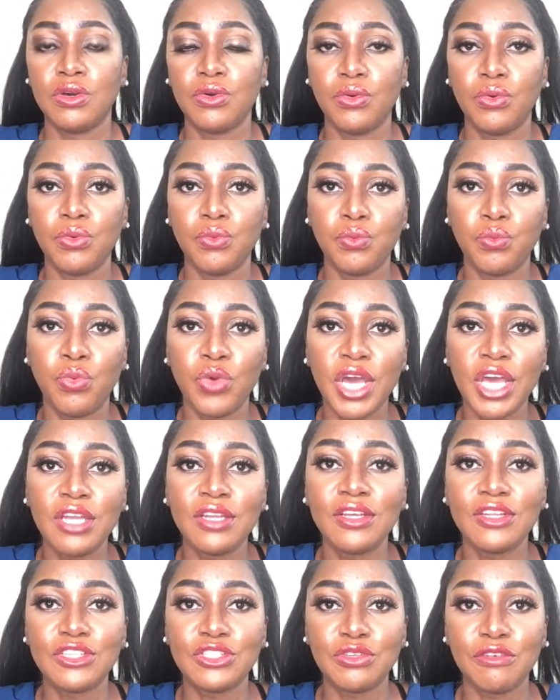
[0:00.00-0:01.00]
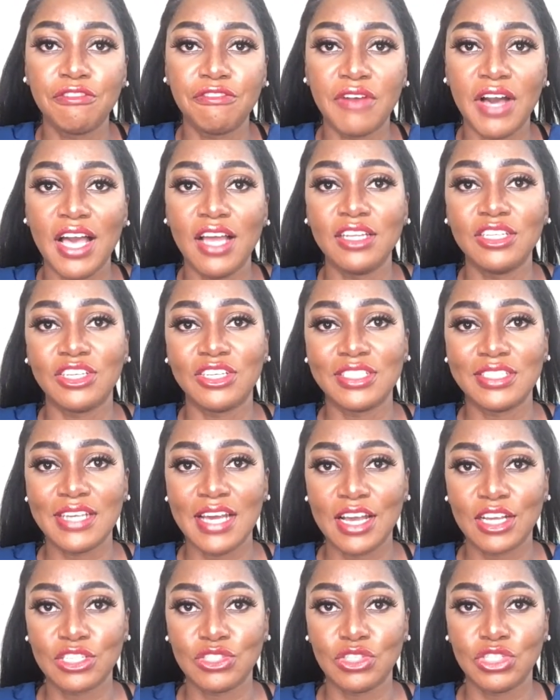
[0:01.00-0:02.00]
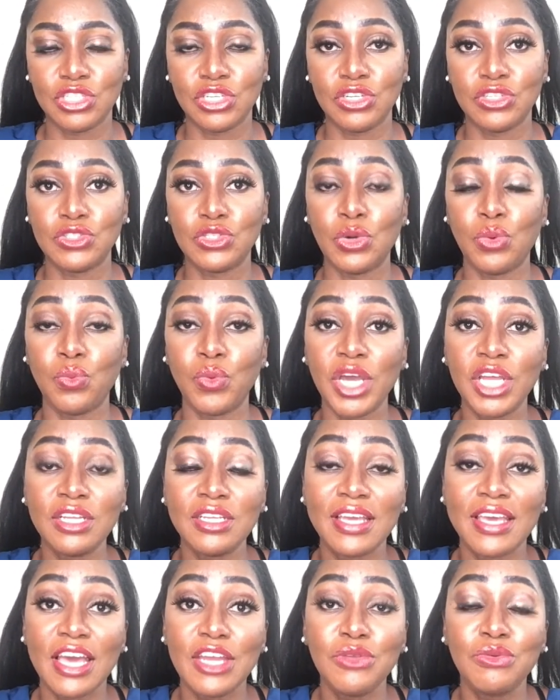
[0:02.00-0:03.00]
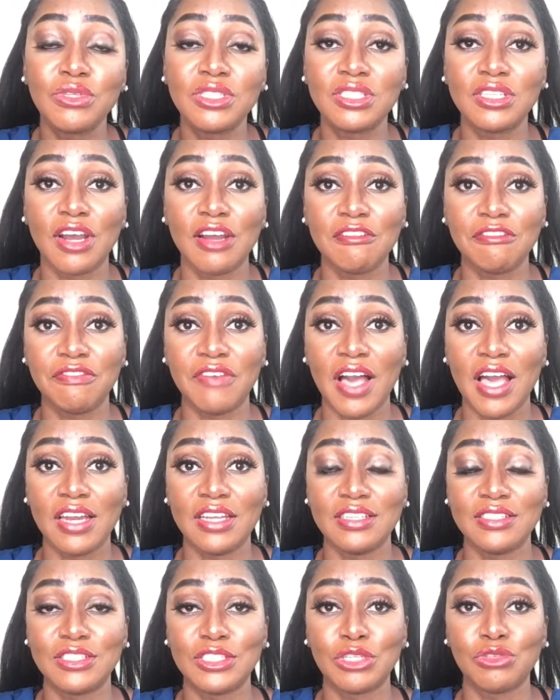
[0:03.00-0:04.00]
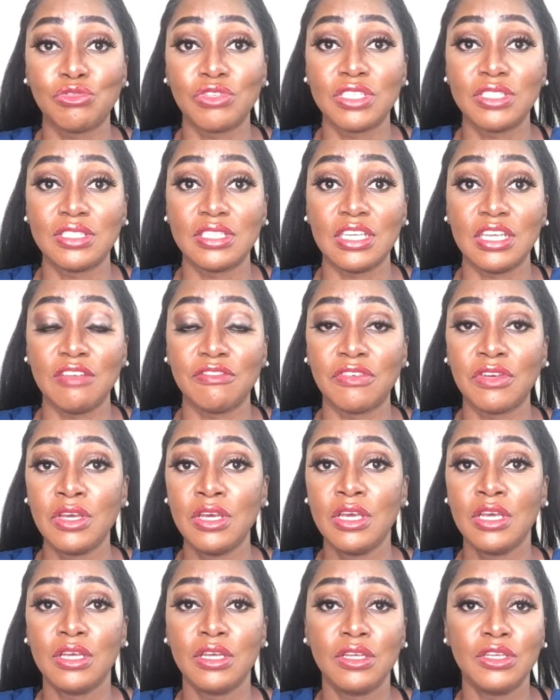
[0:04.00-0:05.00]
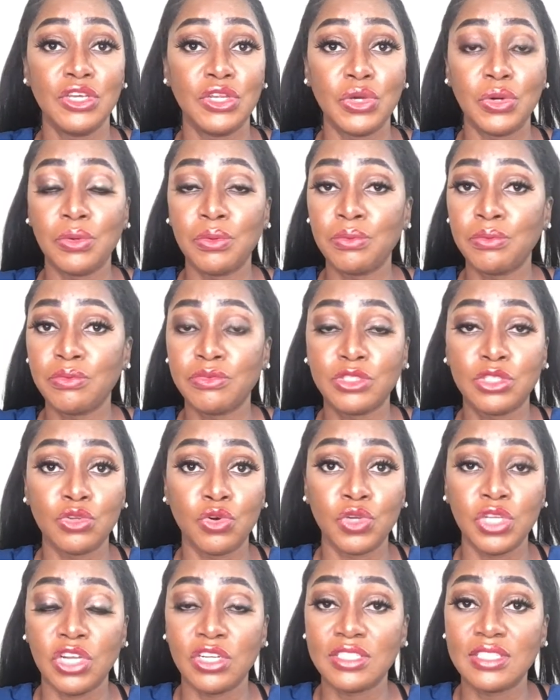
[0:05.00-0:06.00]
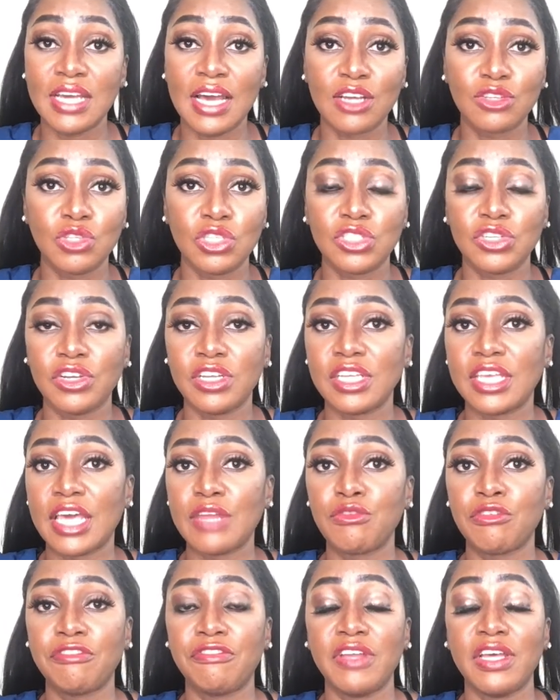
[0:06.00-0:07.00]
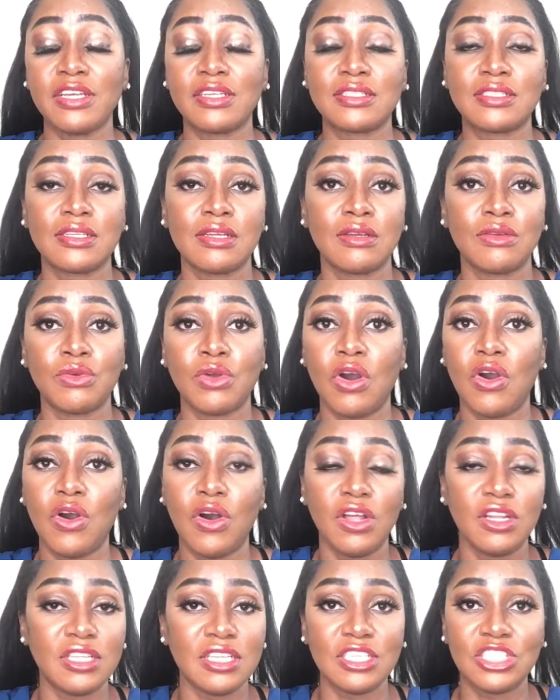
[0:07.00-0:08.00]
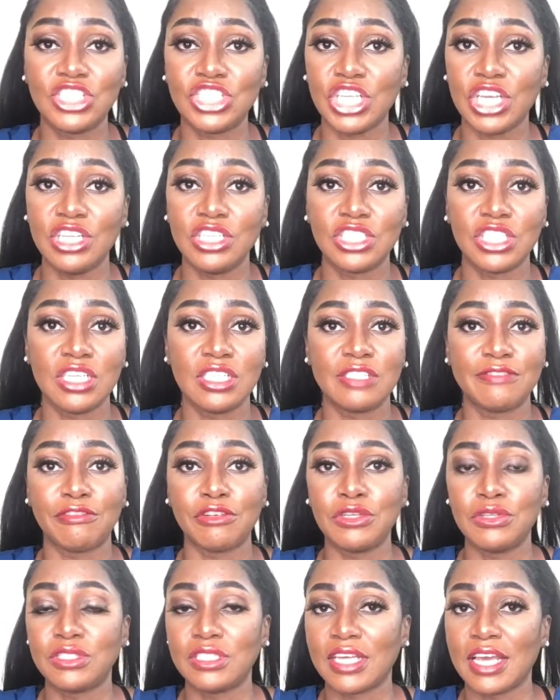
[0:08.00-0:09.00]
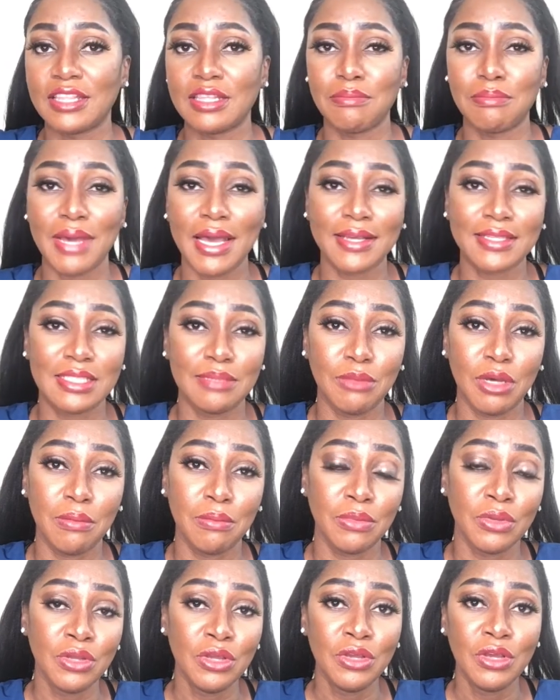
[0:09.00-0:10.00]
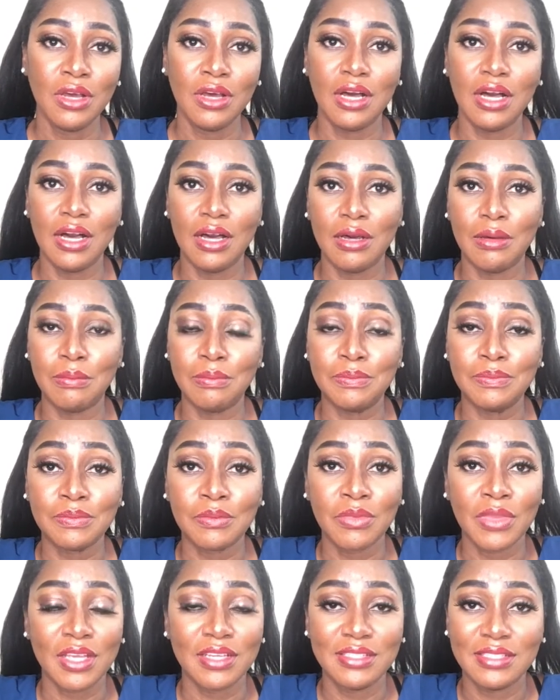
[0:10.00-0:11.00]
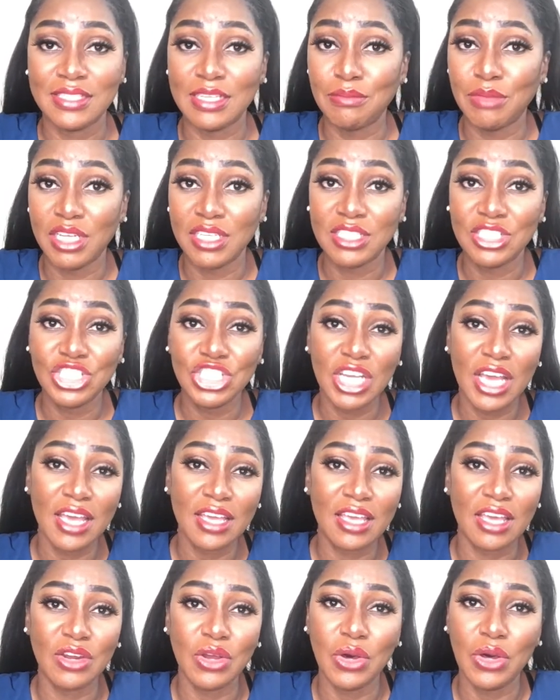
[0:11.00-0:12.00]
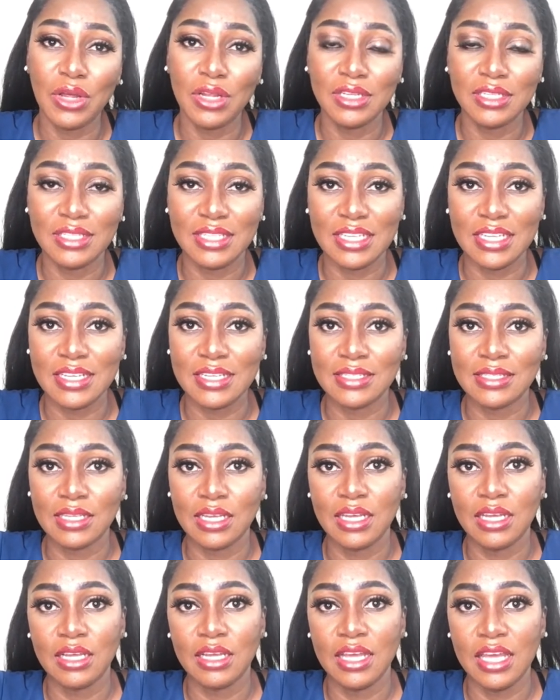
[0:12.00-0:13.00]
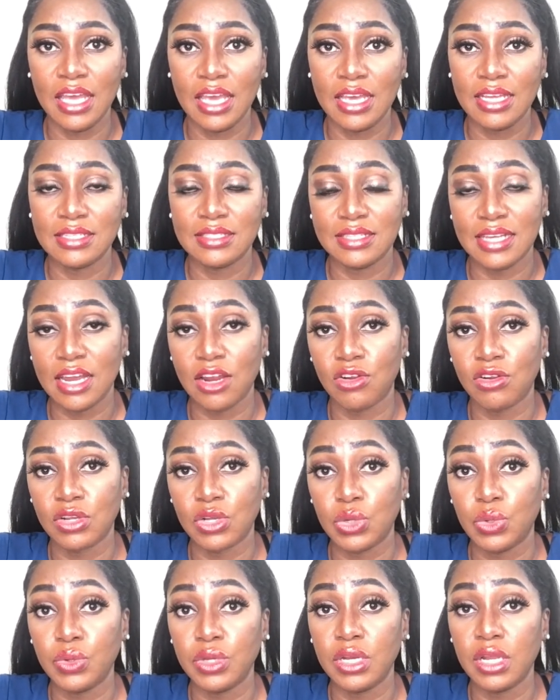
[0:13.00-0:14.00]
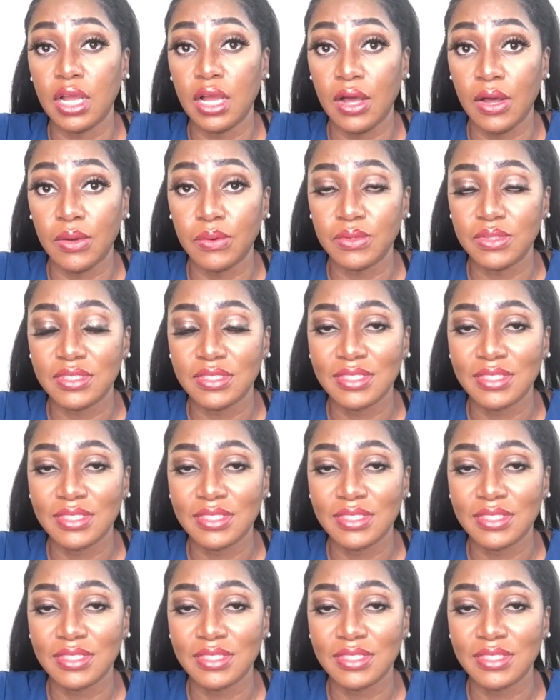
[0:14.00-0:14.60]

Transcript: When to file your tax return. So when can you start filing to receive, so your tax return can reflect all these changes for you to get the maximum stimulus check and all these aids that are going out.